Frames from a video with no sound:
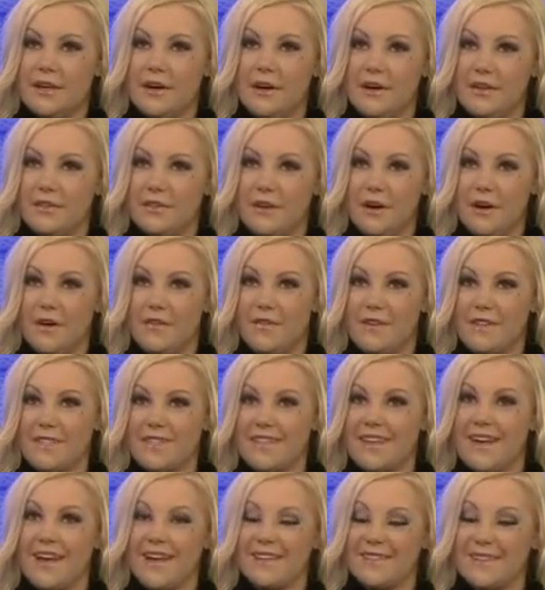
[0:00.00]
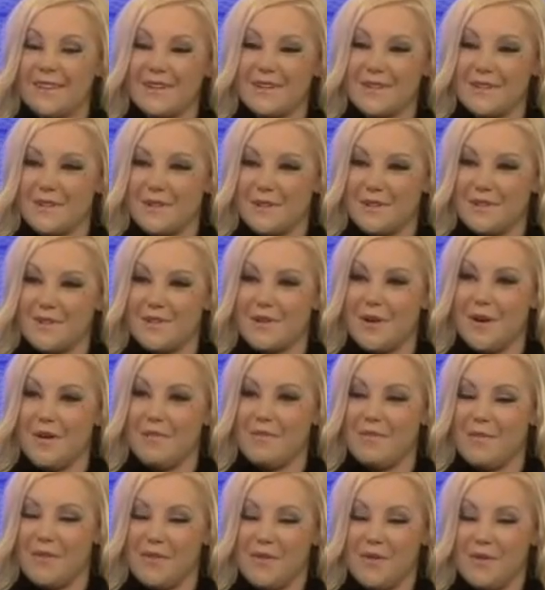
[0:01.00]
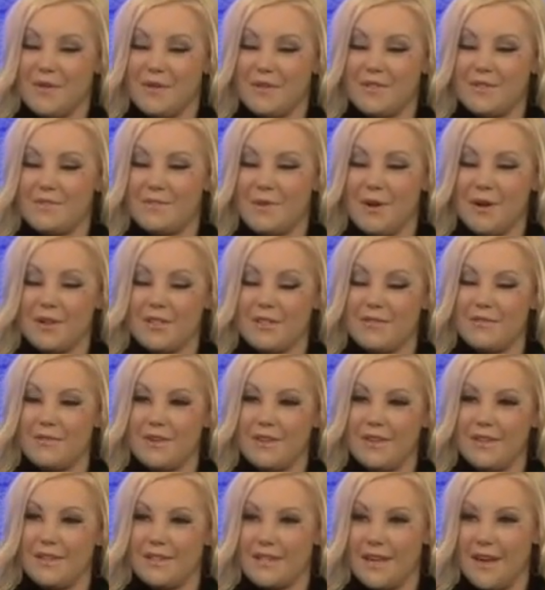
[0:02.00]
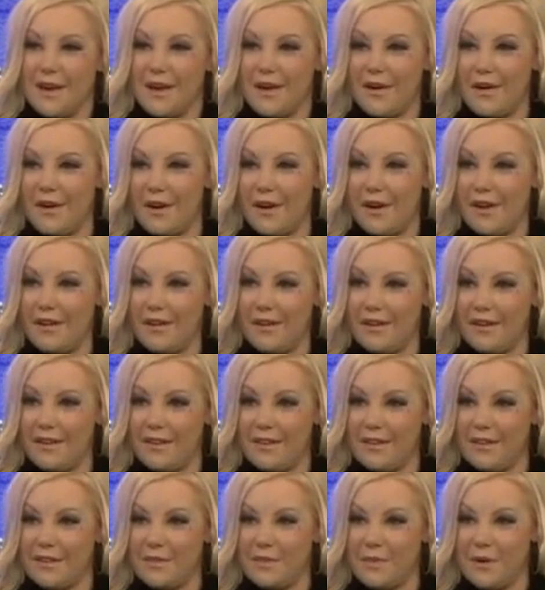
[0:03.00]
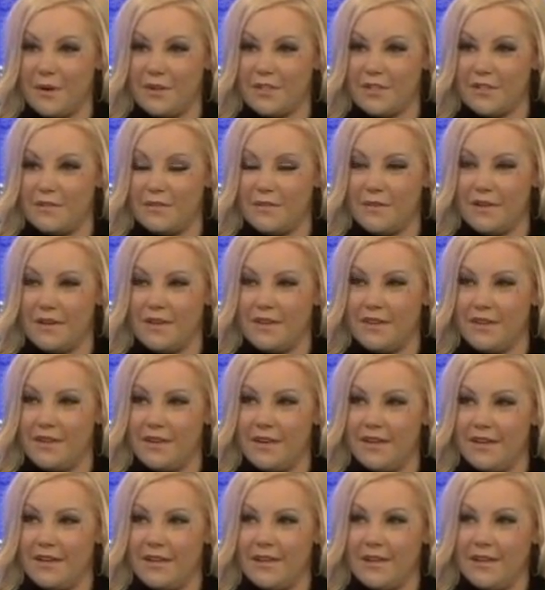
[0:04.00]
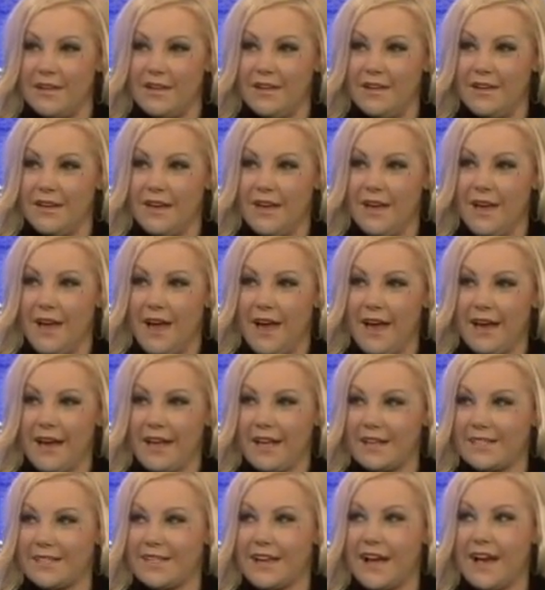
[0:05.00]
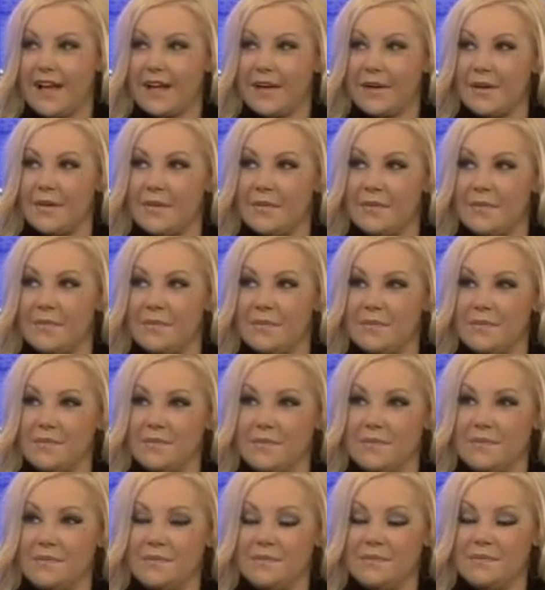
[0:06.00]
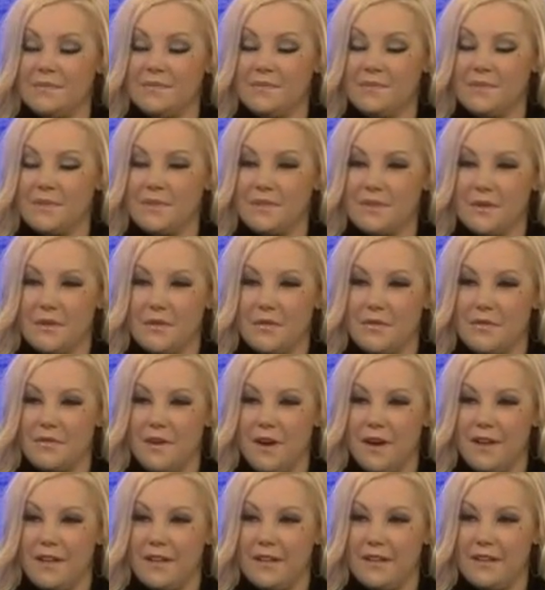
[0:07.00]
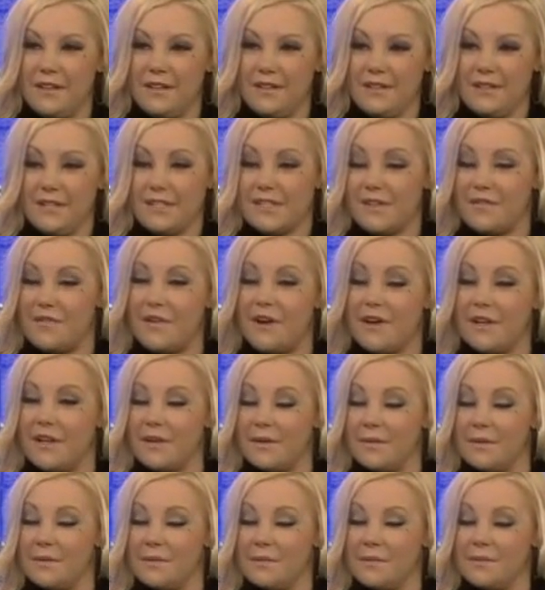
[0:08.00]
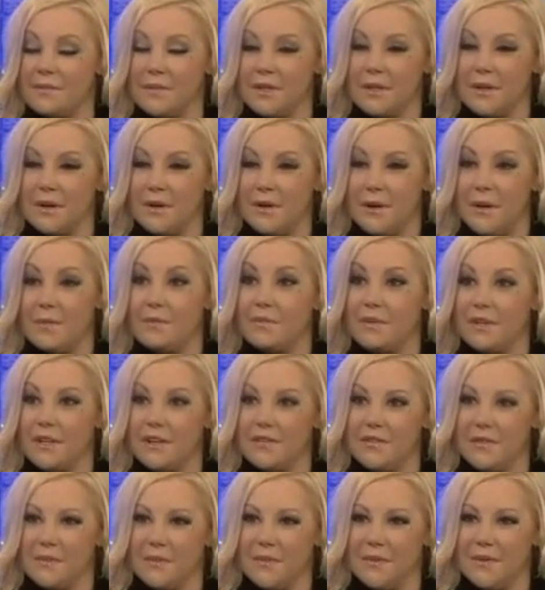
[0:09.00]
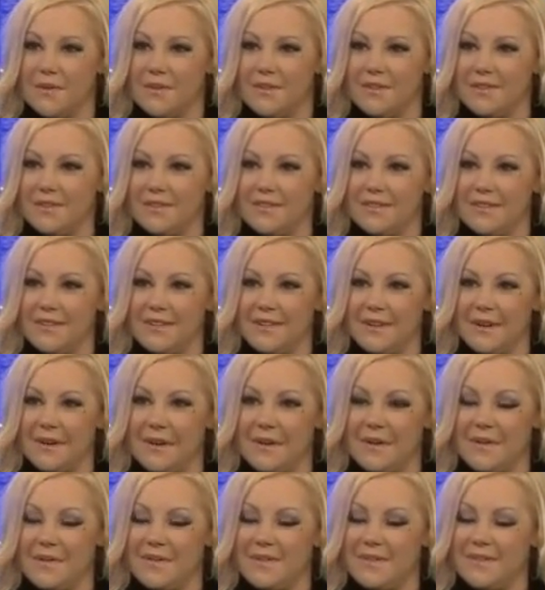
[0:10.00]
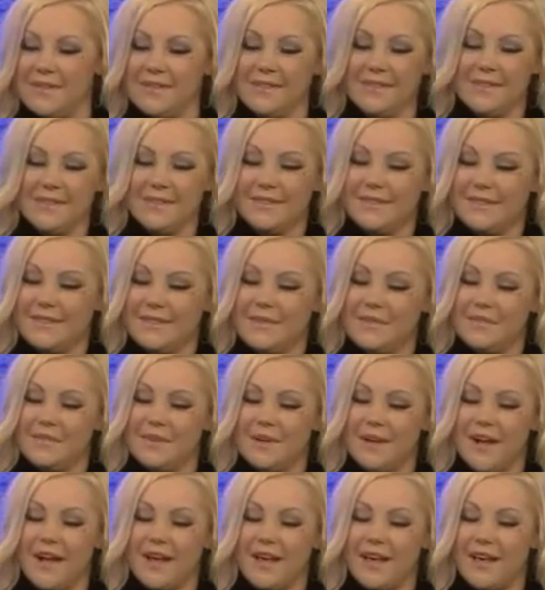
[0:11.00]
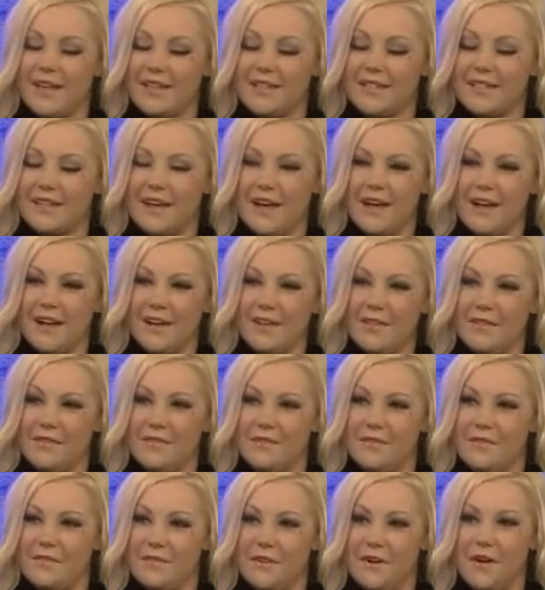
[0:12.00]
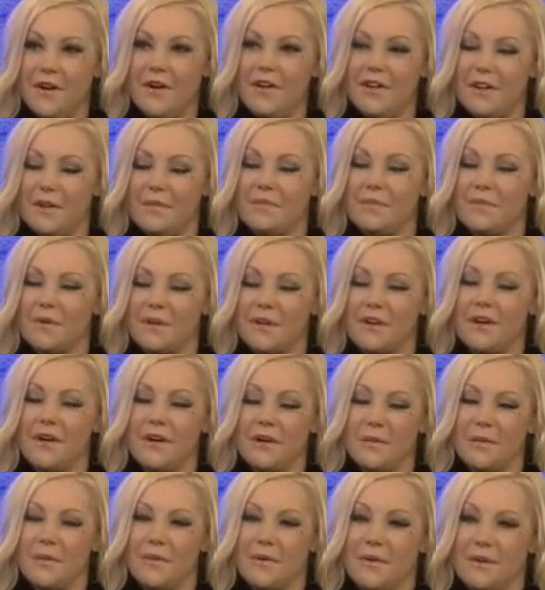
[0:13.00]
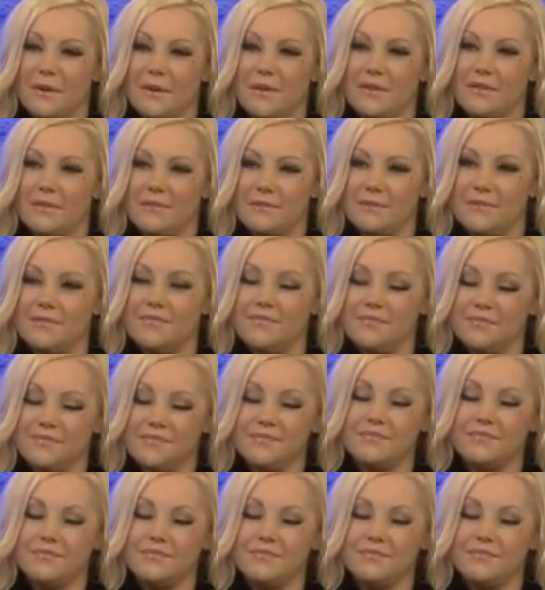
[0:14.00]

he obviously has issues, so there's parts of me that's angry, and there's parts of me that I guess kind of doesn't find it, unbelievable, But I guess out of all, I'm pretty heartbroken.